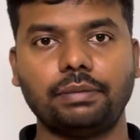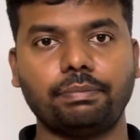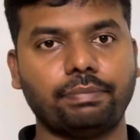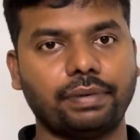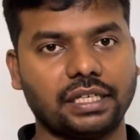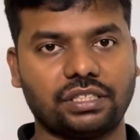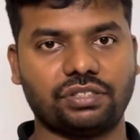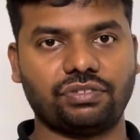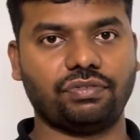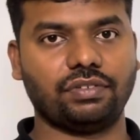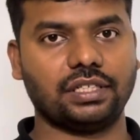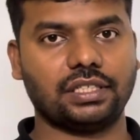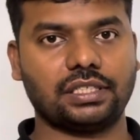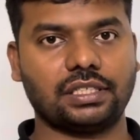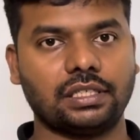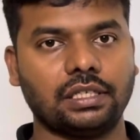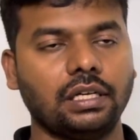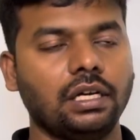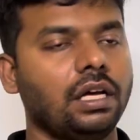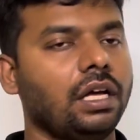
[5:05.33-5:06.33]
base words,
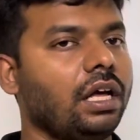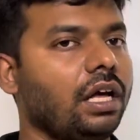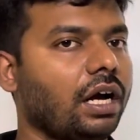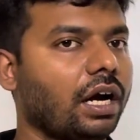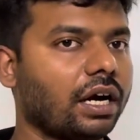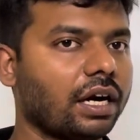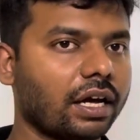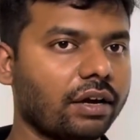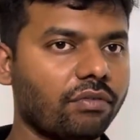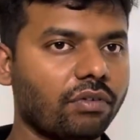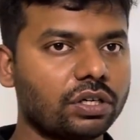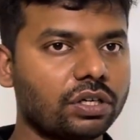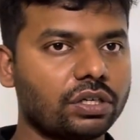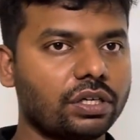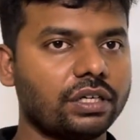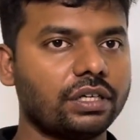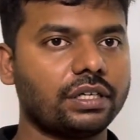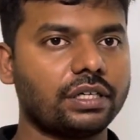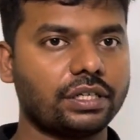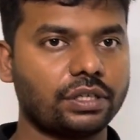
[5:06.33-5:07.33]
and I
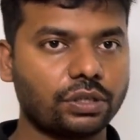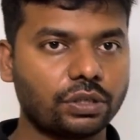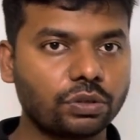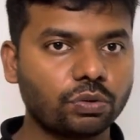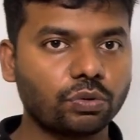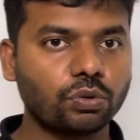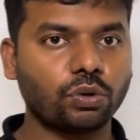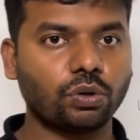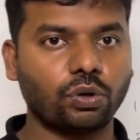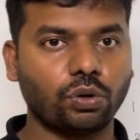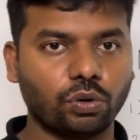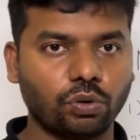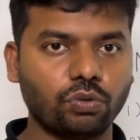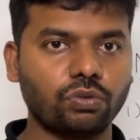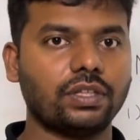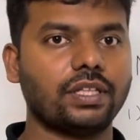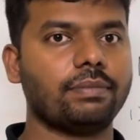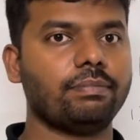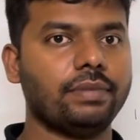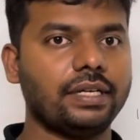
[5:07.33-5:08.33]
wanted to know
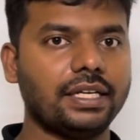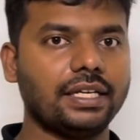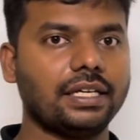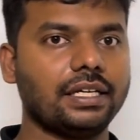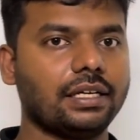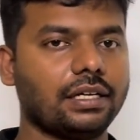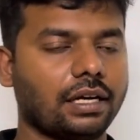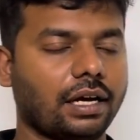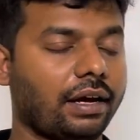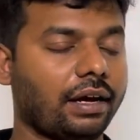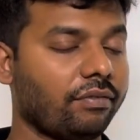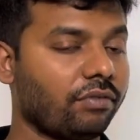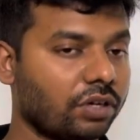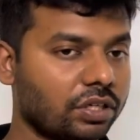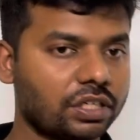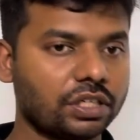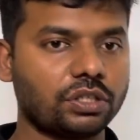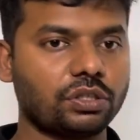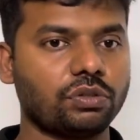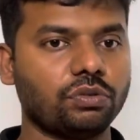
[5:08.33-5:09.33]
the meaning. I
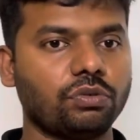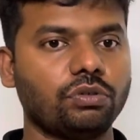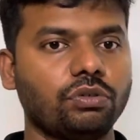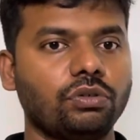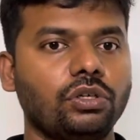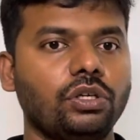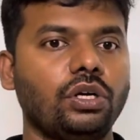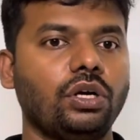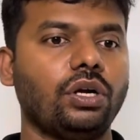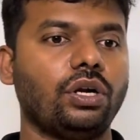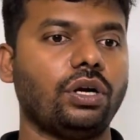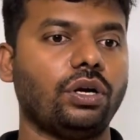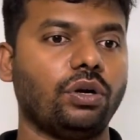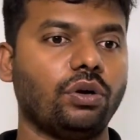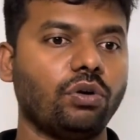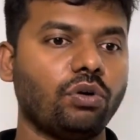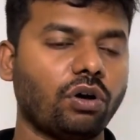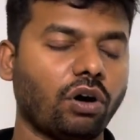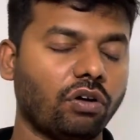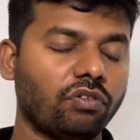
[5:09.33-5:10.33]
wanted to
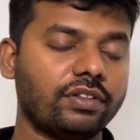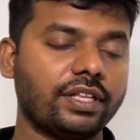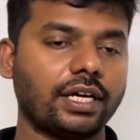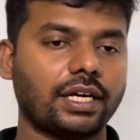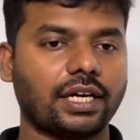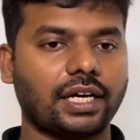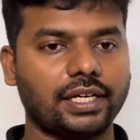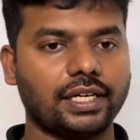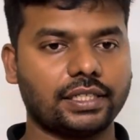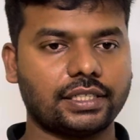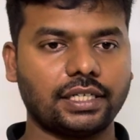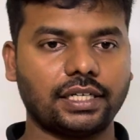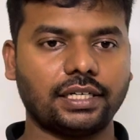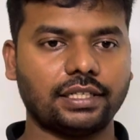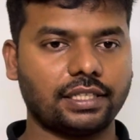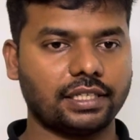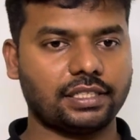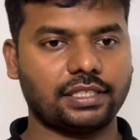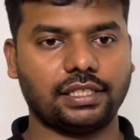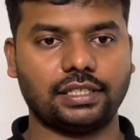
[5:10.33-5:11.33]
know how they are connected in the
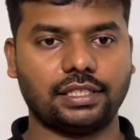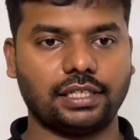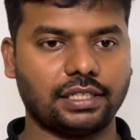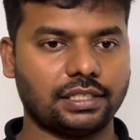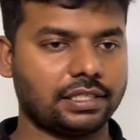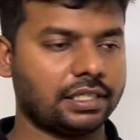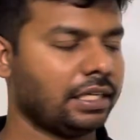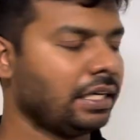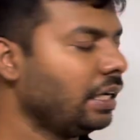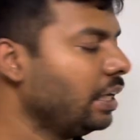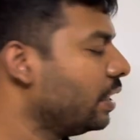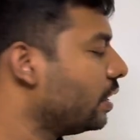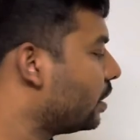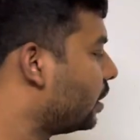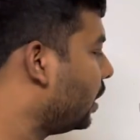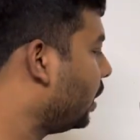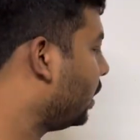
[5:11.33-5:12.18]
sentence. So